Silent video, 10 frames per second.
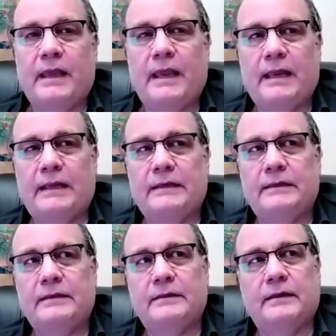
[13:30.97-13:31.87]

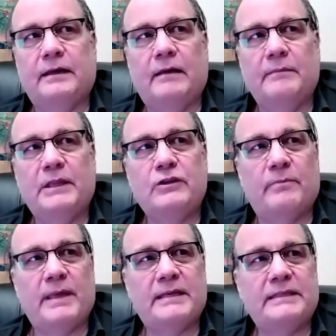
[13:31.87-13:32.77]
And um, in your
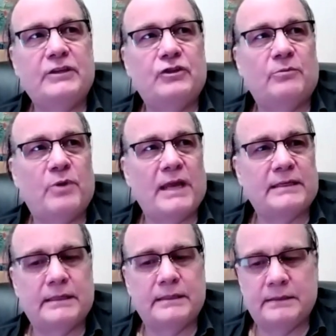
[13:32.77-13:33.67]
meditation
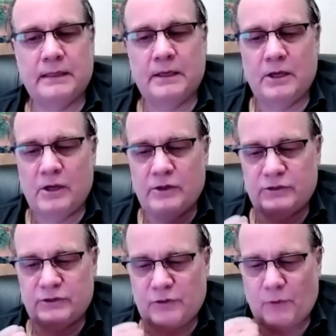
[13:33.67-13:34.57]
practice,
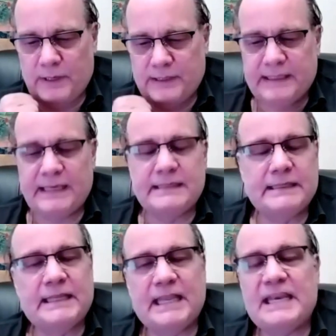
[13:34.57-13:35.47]
storing things
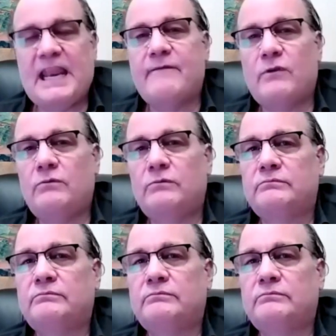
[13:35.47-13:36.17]
in the navel